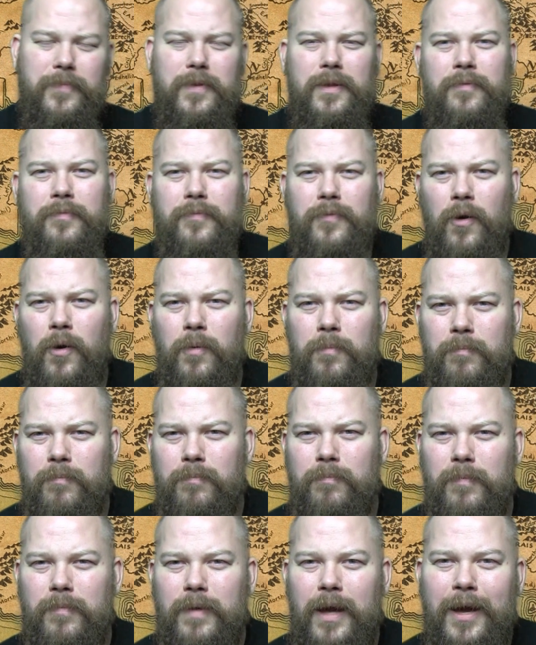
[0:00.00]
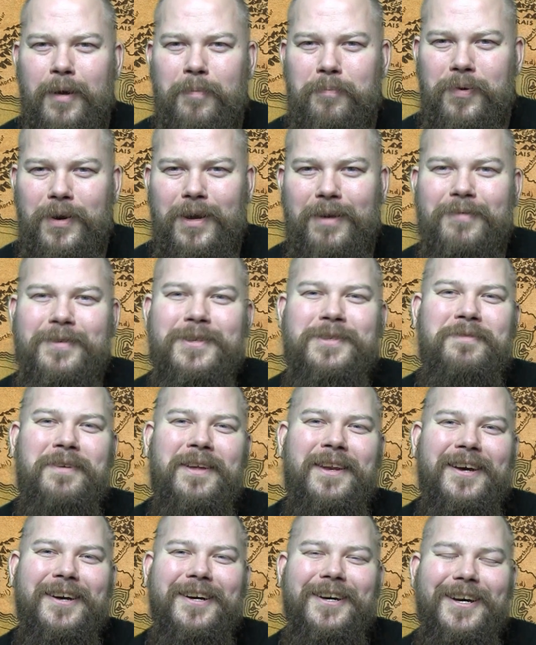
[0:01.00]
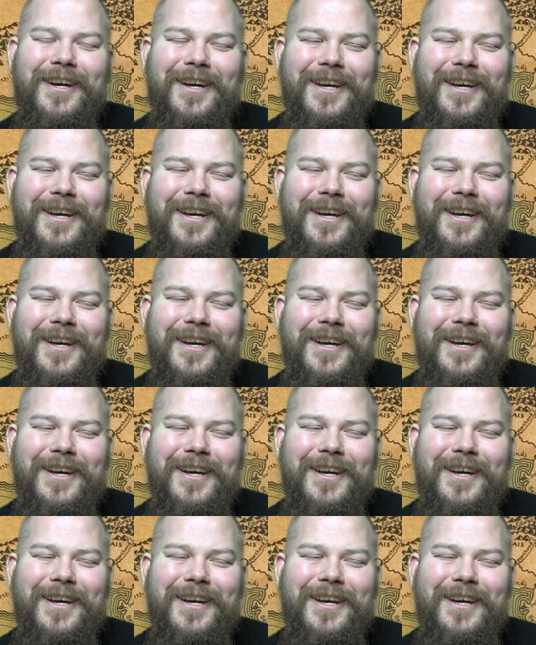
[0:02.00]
from a previous winner.